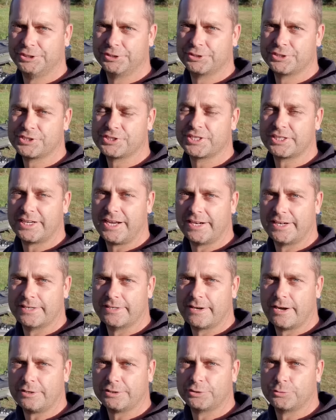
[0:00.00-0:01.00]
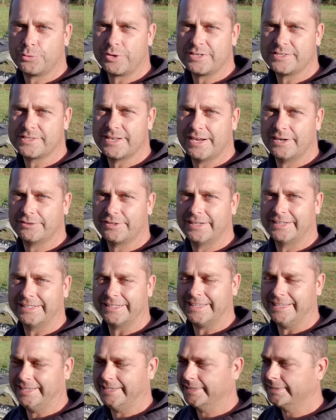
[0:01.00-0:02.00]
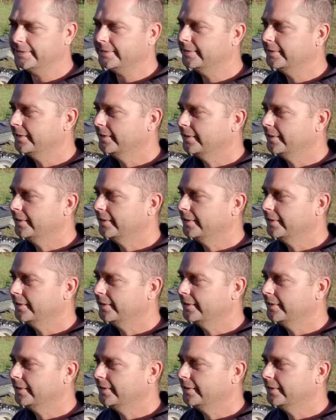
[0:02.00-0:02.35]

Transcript: year just to kind of knock the weeds down again.